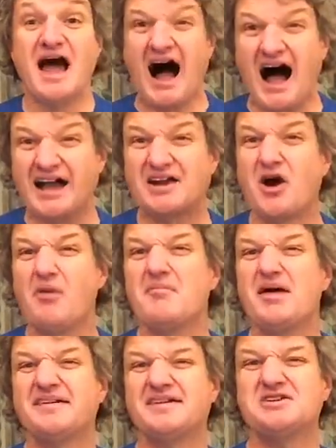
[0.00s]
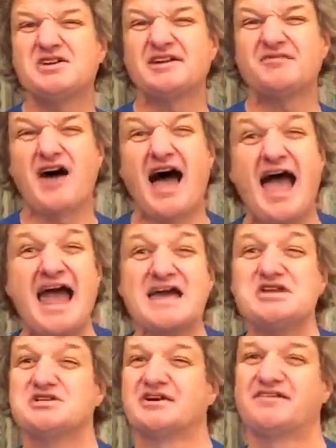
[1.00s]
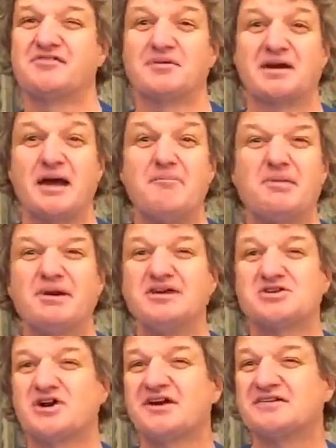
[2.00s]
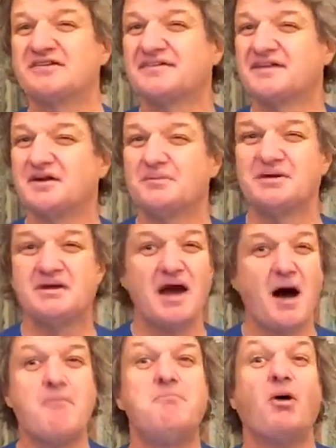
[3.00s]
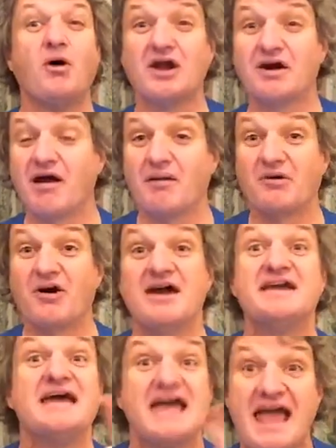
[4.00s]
I got messages for ages from a company trying to sell me a boiler upgrade,